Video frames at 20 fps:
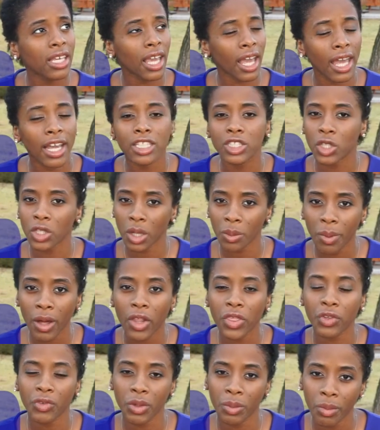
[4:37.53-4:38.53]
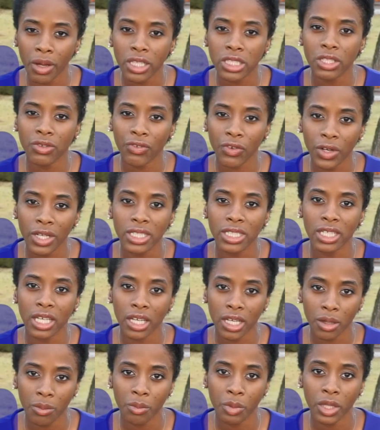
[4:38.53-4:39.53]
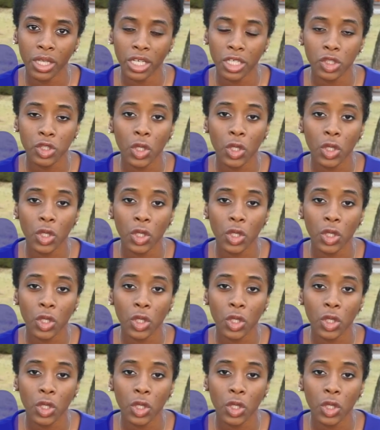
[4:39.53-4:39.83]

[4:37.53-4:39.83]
it took about 3 months for it to get complete.